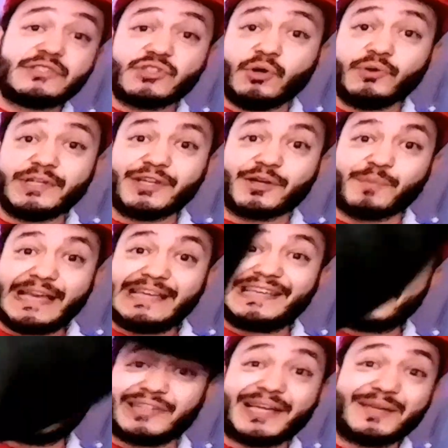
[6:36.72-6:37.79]
and Sony are
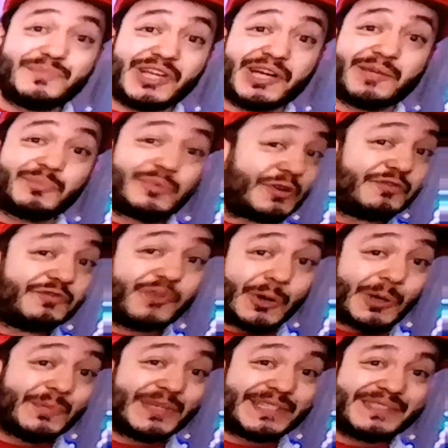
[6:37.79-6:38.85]
making claims on
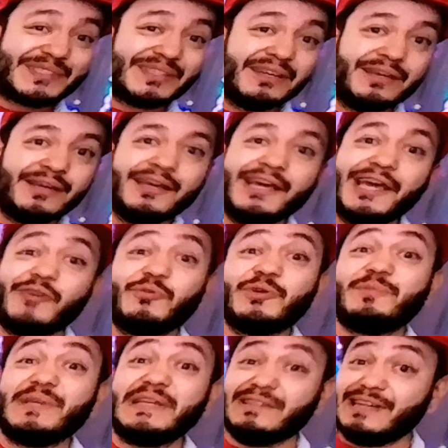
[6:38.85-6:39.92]
performance, it
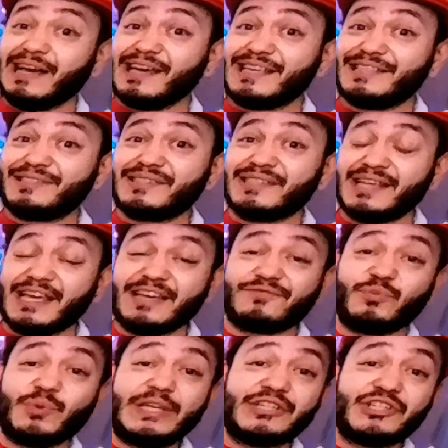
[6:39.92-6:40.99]
would be nice
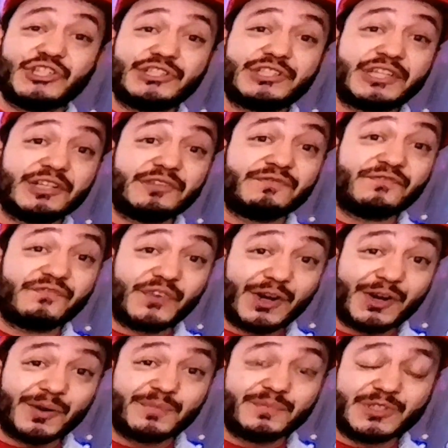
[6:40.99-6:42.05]
if we could
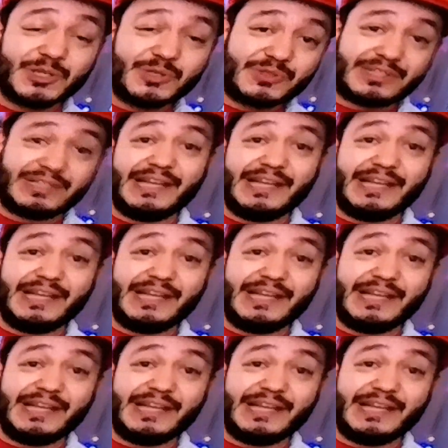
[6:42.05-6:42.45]
confirm those